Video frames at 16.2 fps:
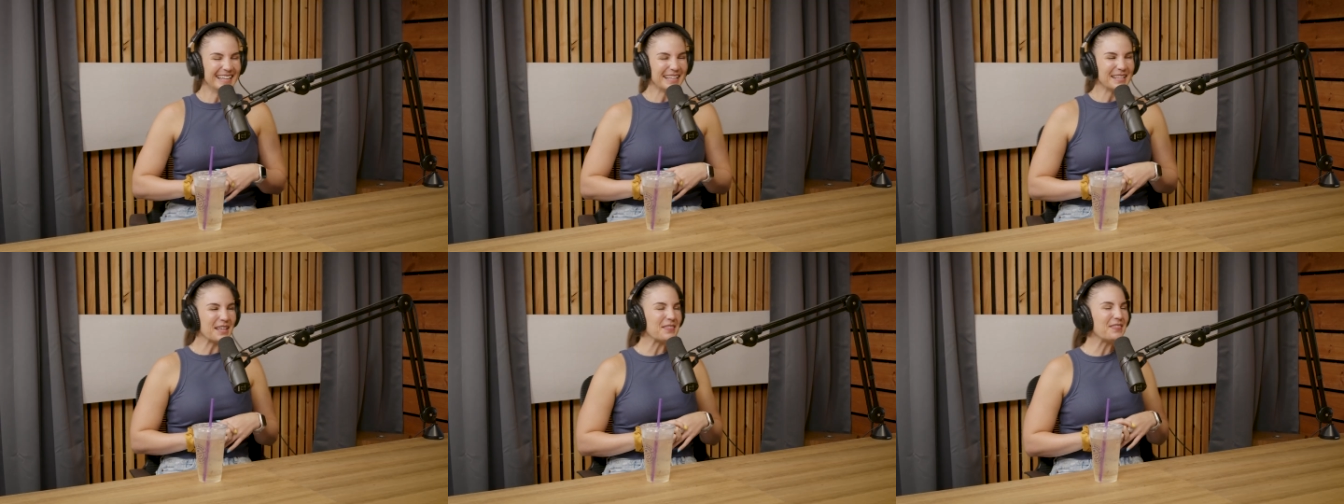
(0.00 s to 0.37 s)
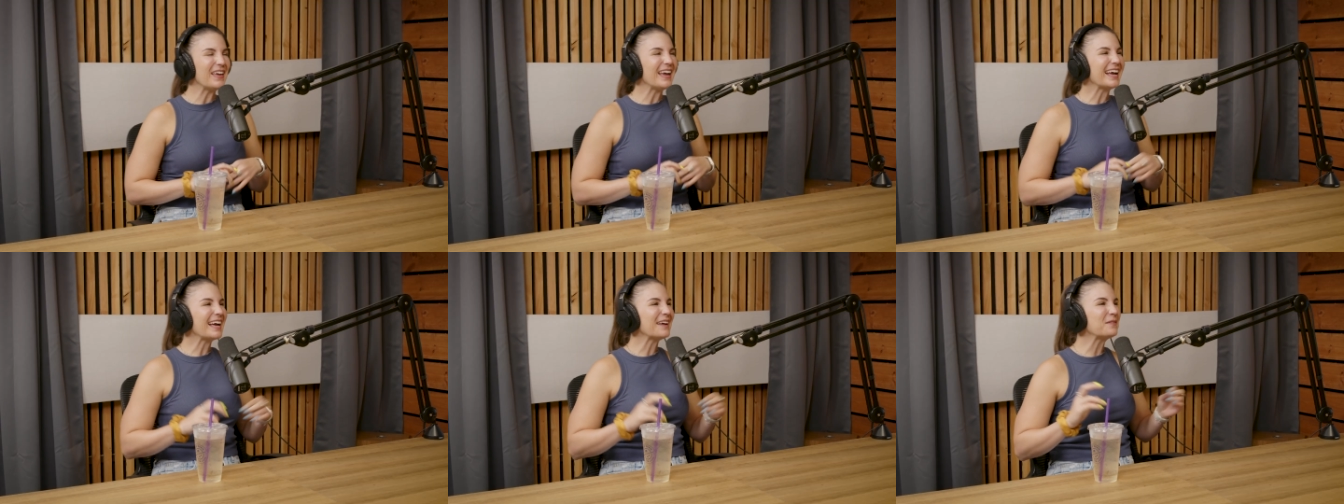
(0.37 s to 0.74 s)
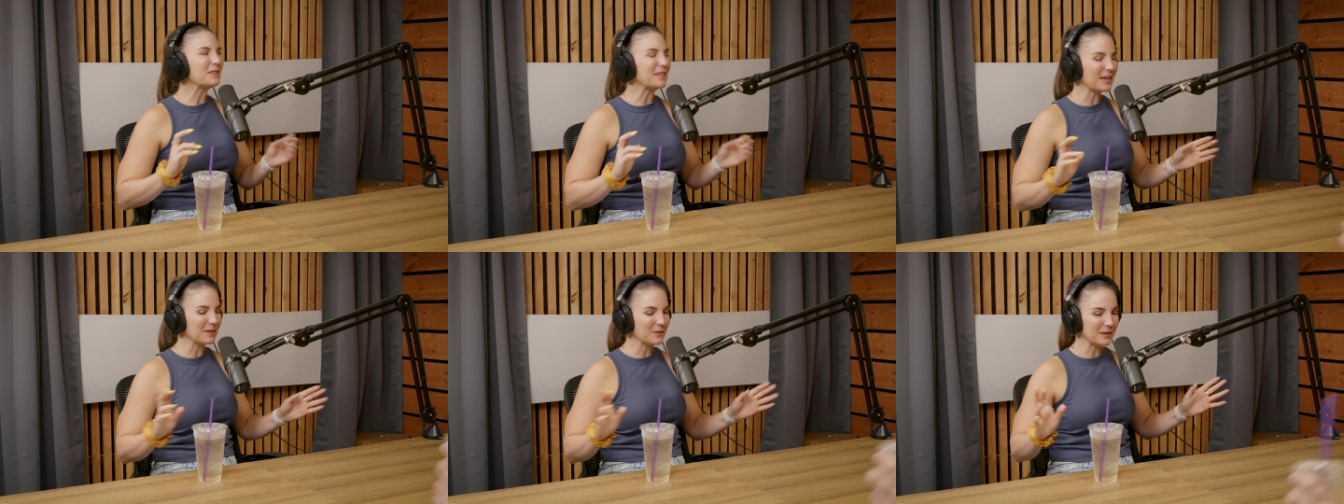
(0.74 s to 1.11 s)
The thing
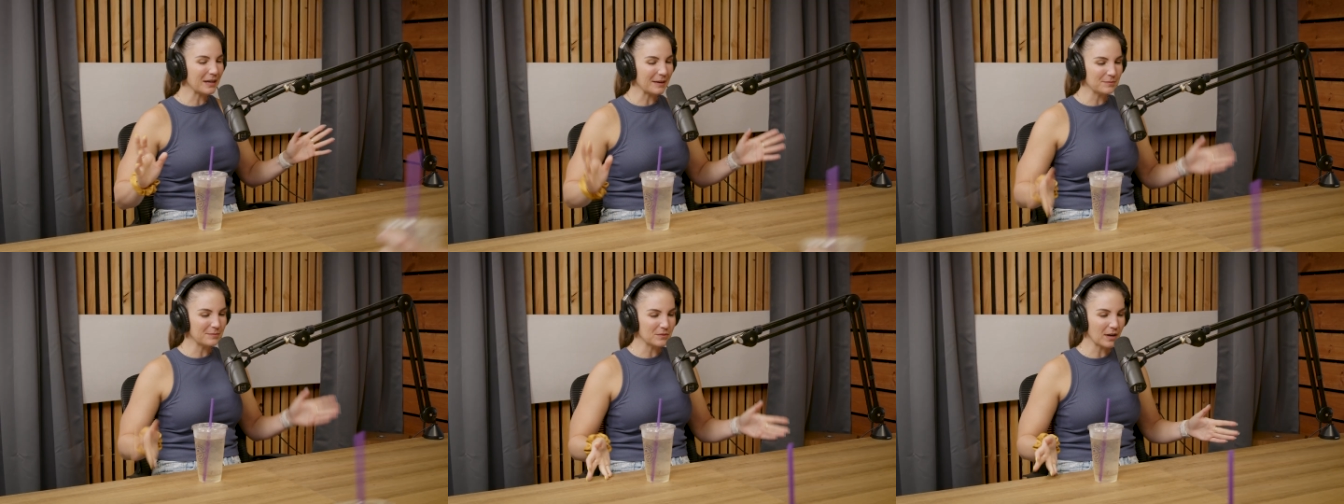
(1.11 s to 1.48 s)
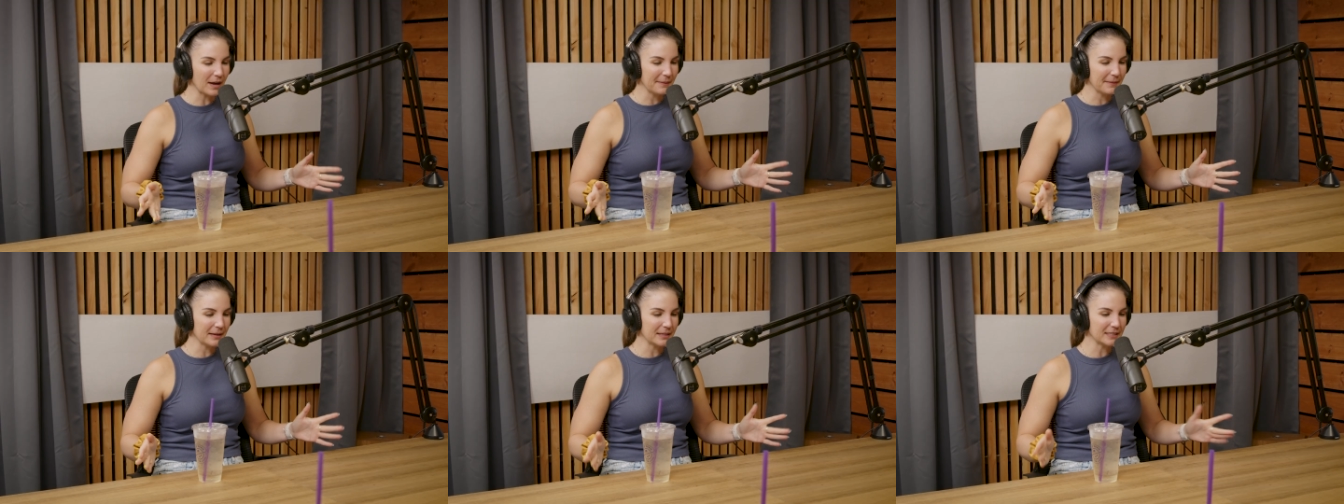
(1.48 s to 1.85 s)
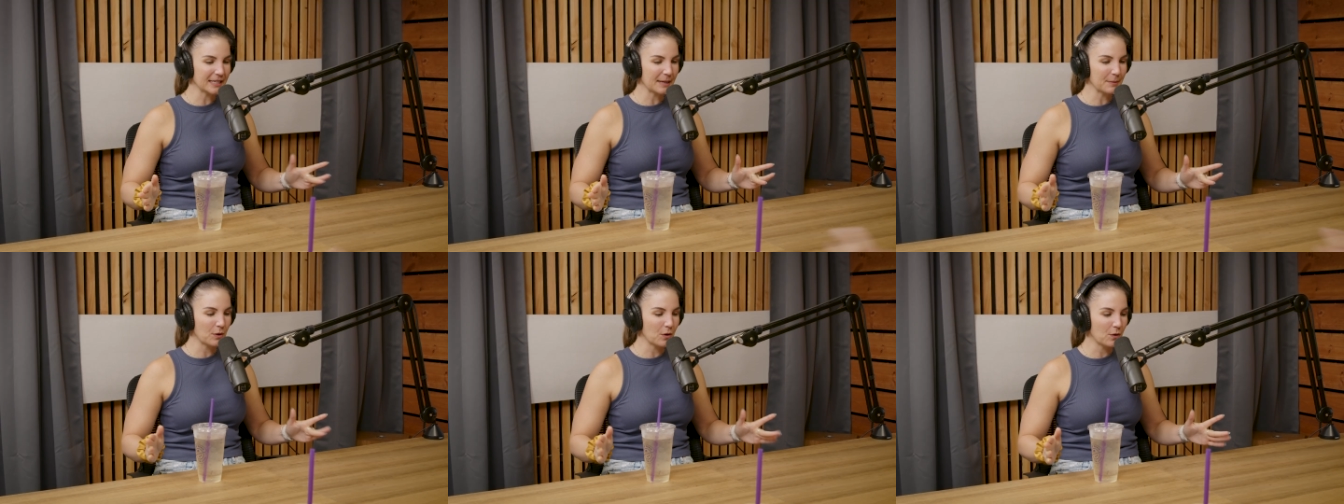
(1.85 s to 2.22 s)

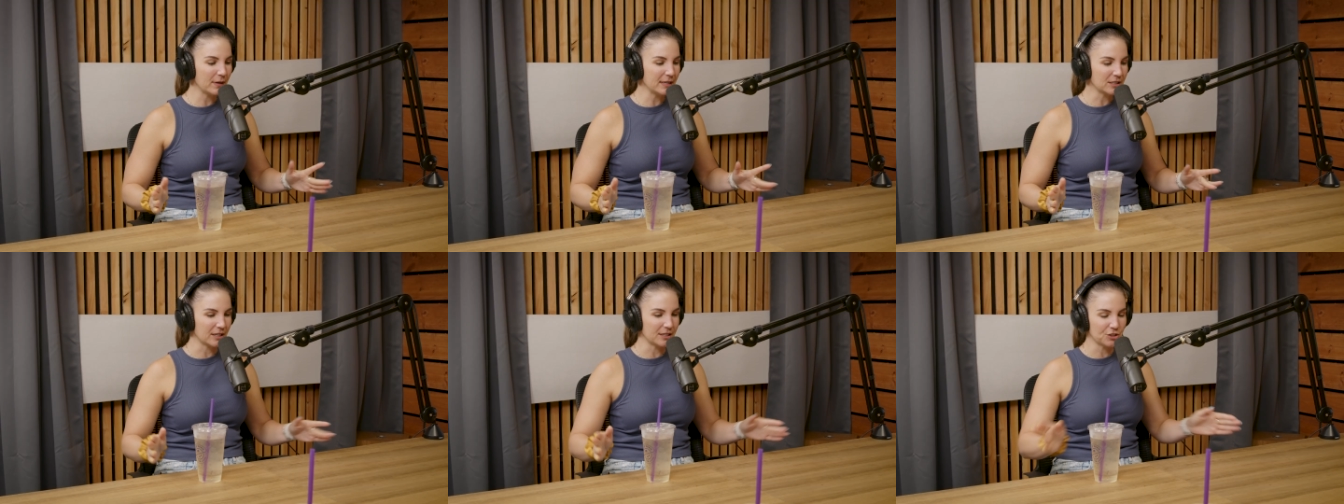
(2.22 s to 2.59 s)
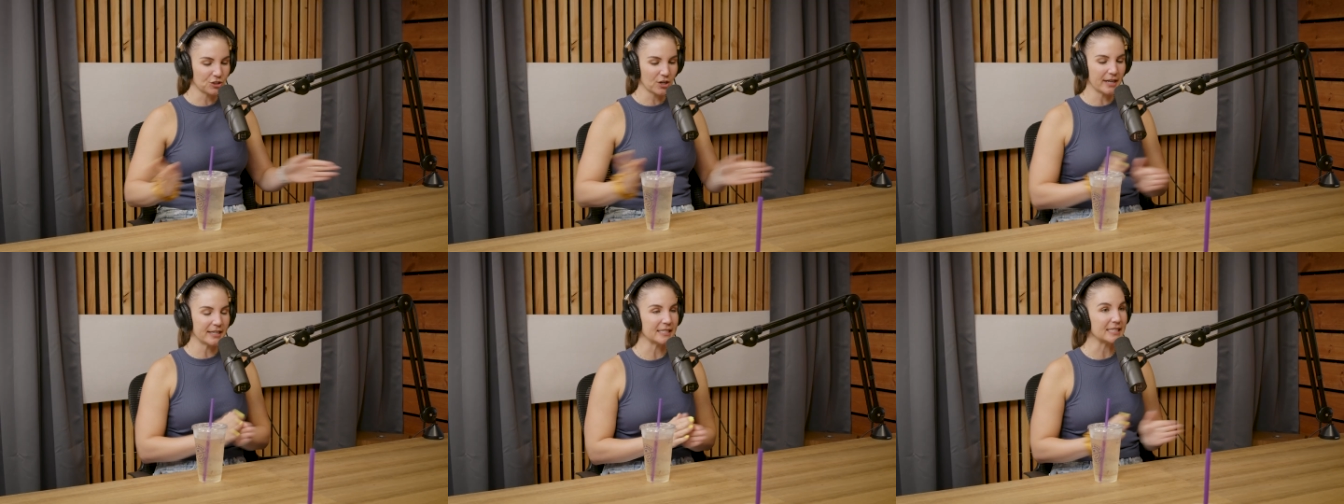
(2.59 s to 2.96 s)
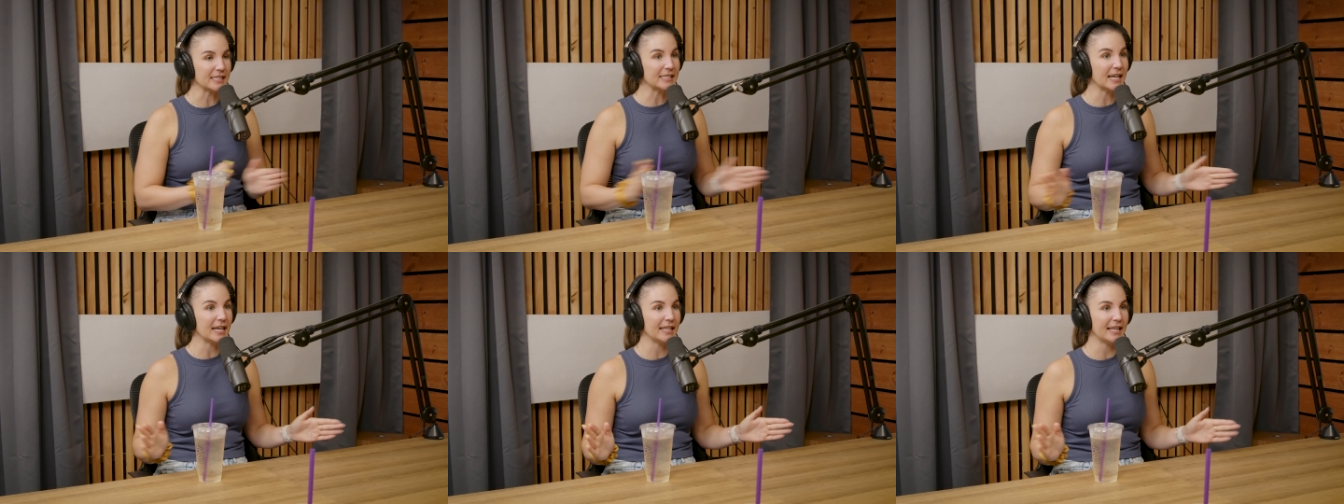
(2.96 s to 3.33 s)
I'm always like trying to
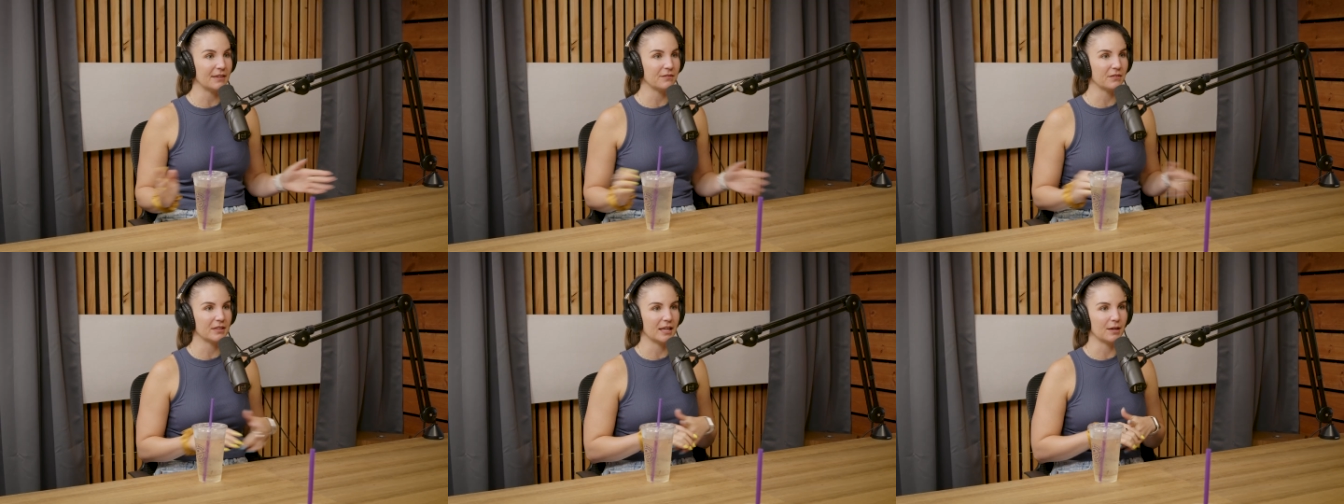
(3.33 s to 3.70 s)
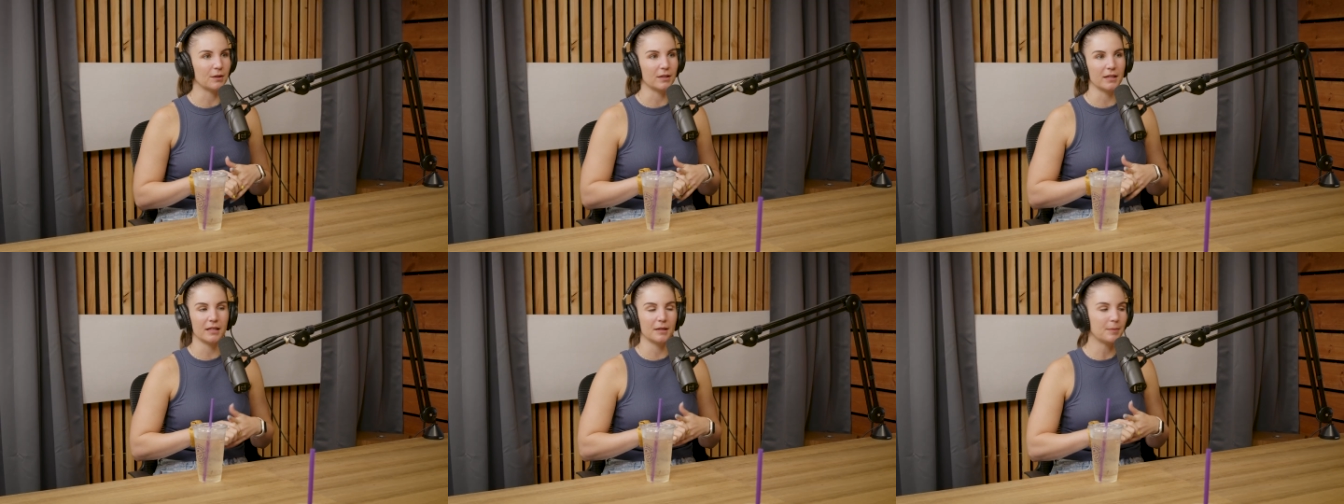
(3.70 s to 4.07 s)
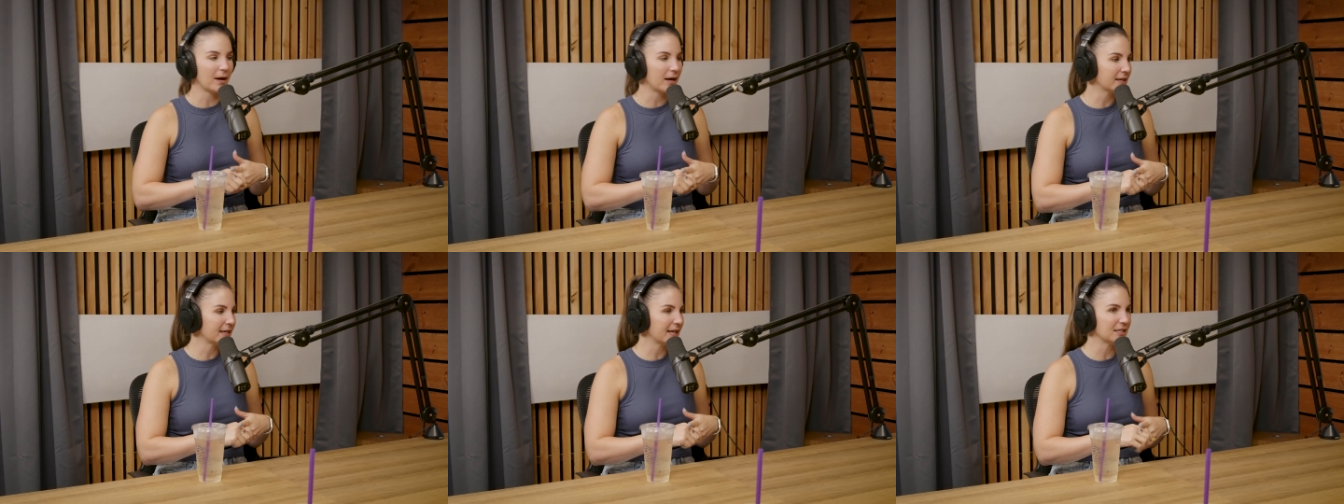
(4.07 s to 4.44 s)
study everything, like
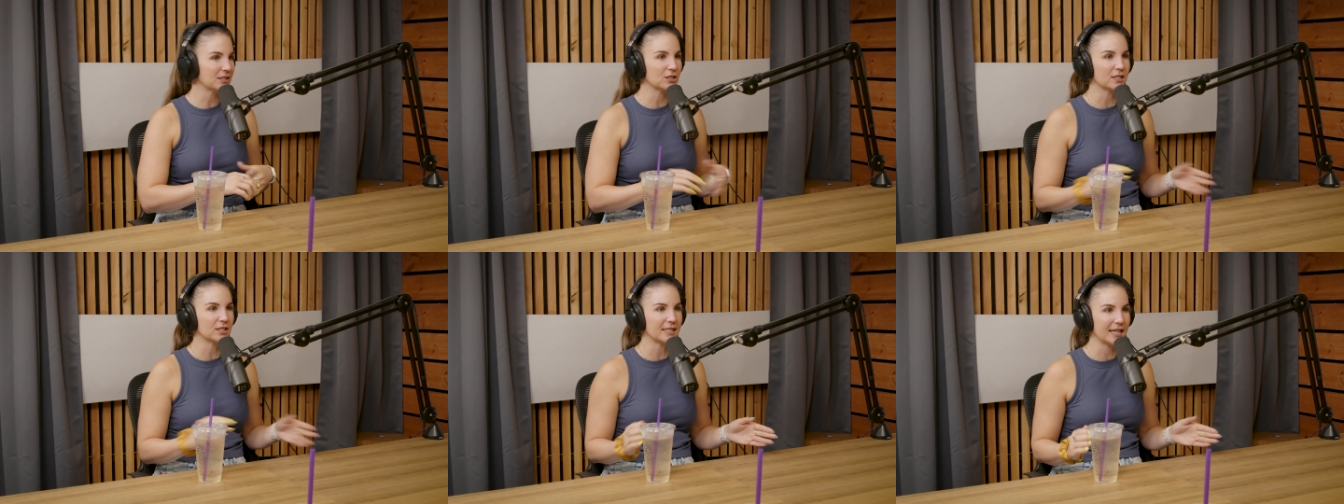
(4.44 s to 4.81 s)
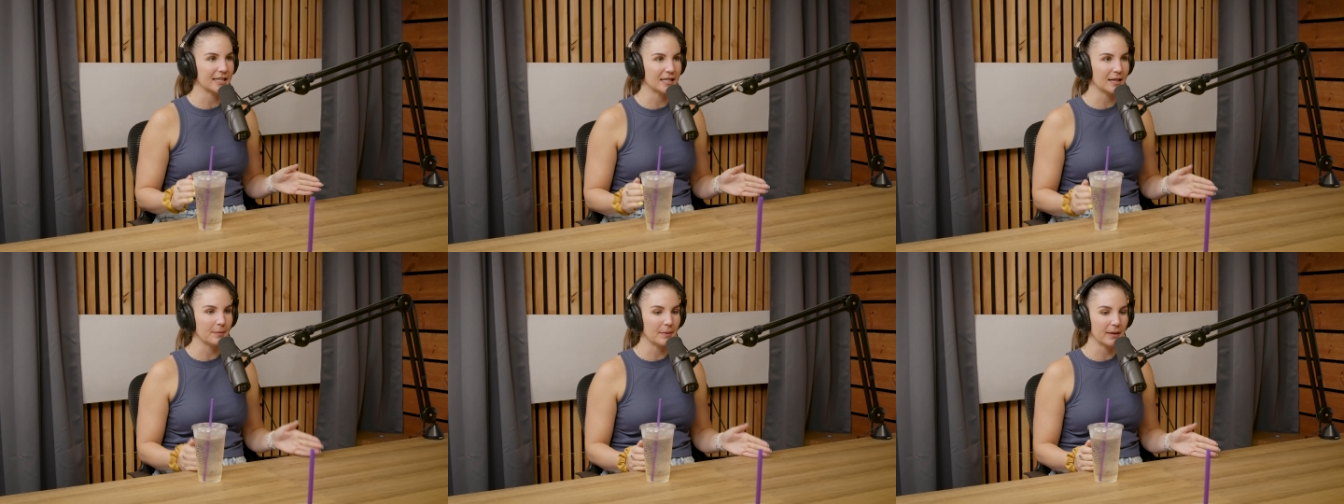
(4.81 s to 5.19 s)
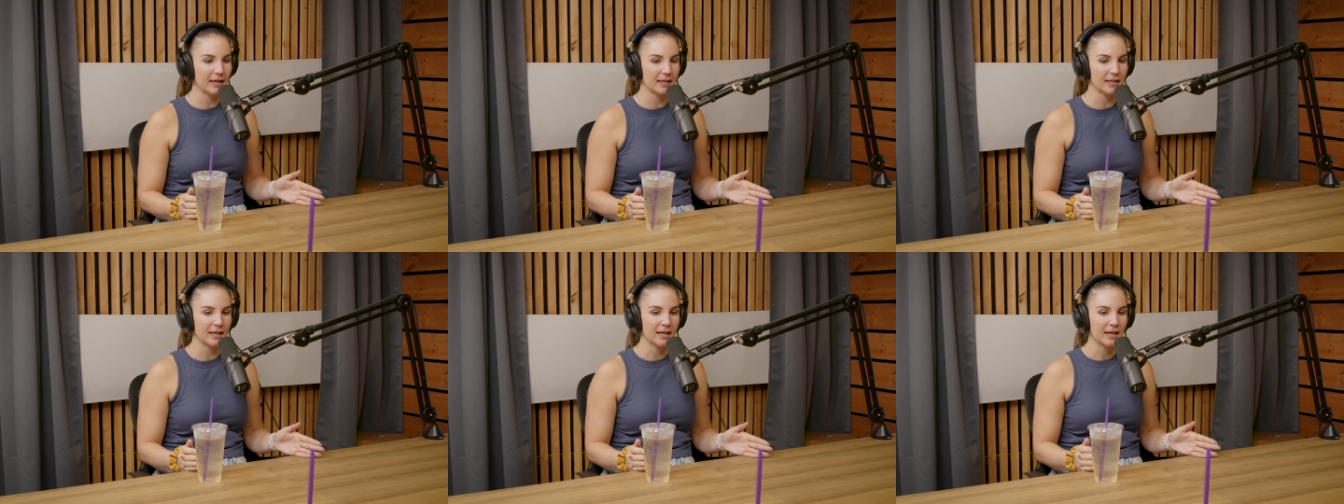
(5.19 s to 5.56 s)
podcasts or stand-up,
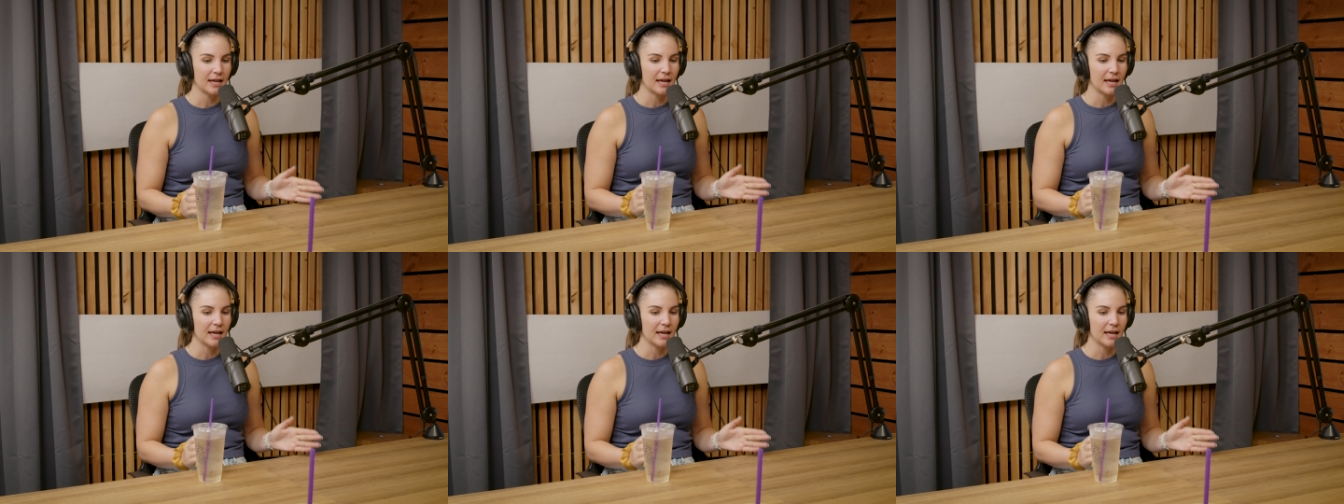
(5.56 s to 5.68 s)
and